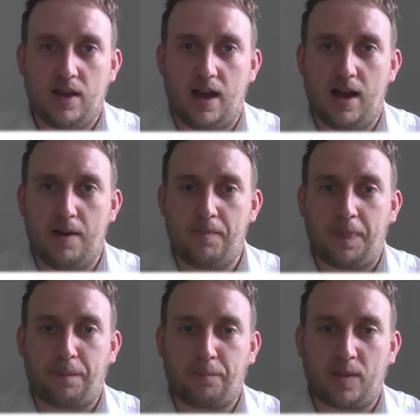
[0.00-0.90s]

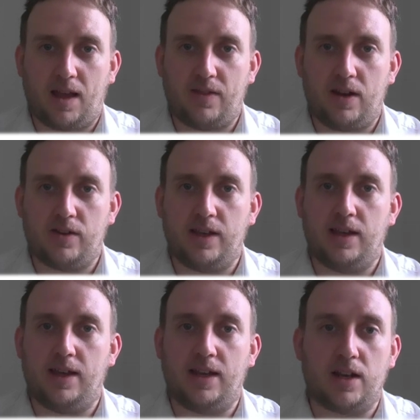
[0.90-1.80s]
and they're looking
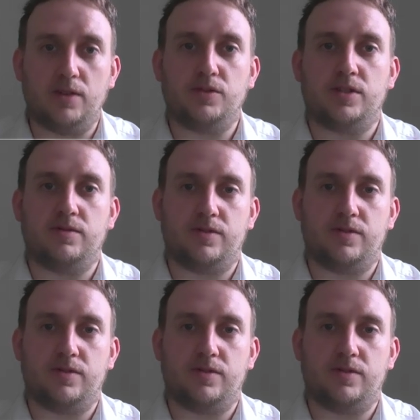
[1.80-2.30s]
at inclusion